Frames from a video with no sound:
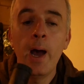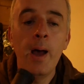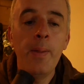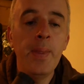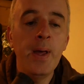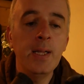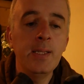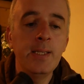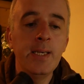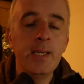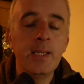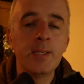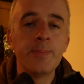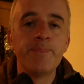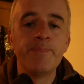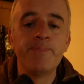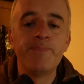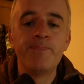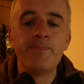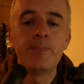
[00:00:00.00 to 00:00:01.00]
And that's it.
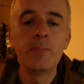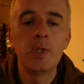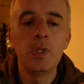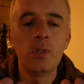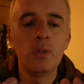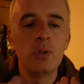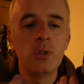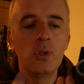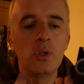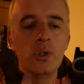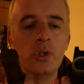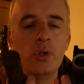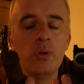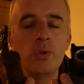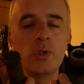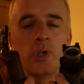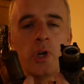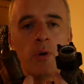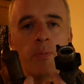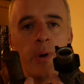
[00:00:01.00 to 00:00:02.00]

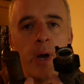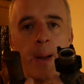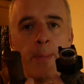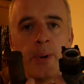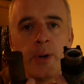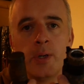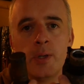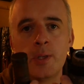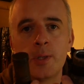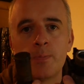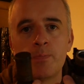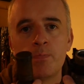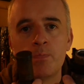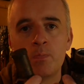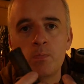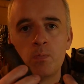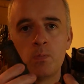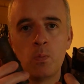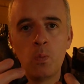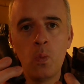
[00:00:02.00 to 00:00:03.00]
2 scope cameras,
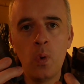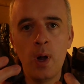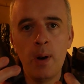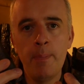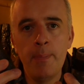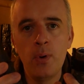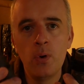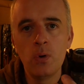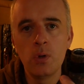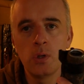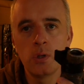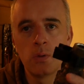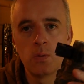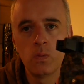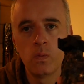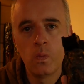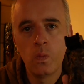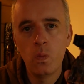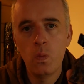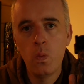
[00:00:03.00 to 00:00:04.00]
1 bought,
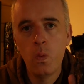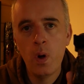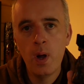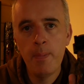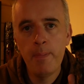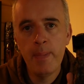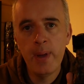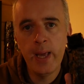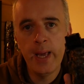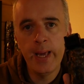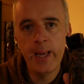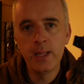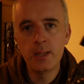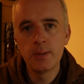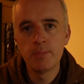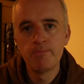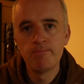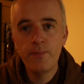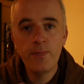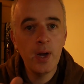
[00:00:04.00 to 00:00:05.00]
1
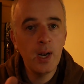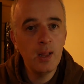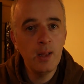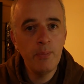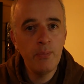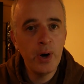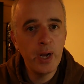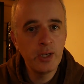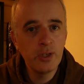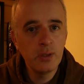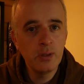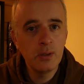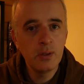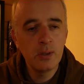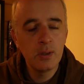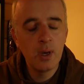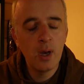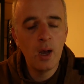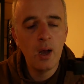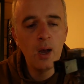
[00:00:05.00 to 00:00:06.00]
made. Final
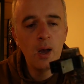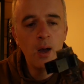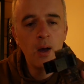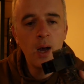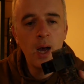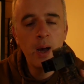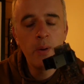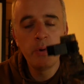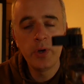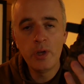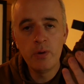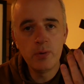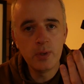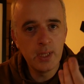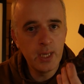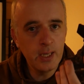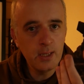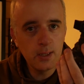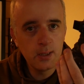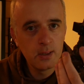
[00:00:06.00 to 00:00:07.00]
impressions are I would use
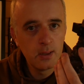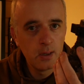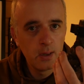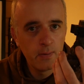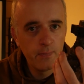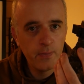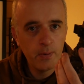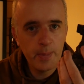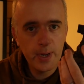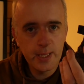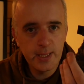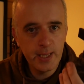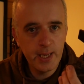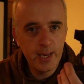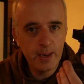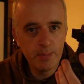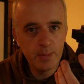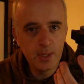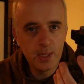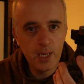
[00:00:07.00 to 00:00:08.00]
this for my
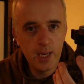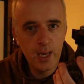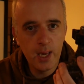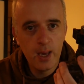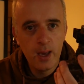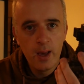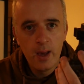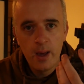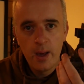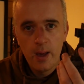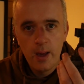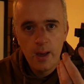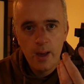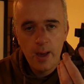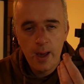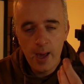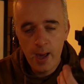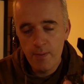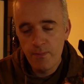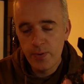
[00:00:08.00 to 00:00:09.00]
TMC
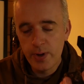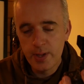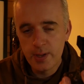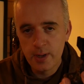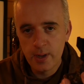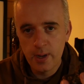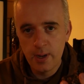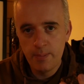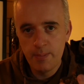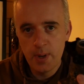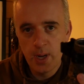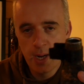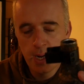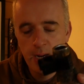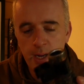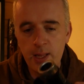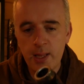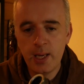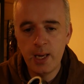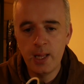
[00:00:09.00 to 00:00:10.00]
every time.
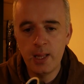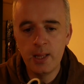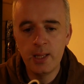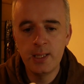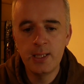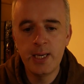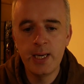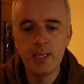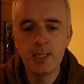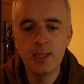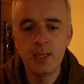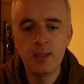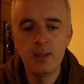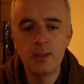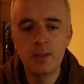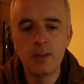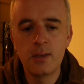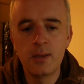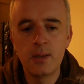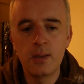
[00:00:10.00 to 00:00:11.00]
I think the
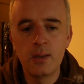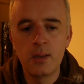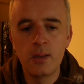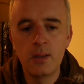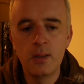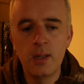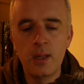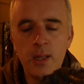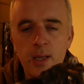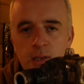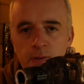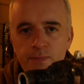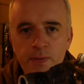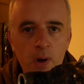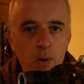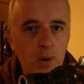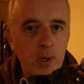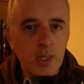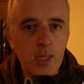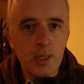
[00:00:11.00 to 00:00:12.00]
distance that this
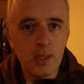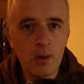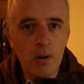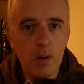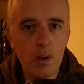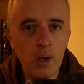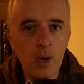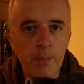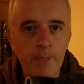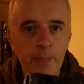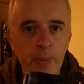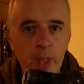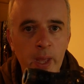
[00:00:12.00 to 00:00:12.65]
focuses on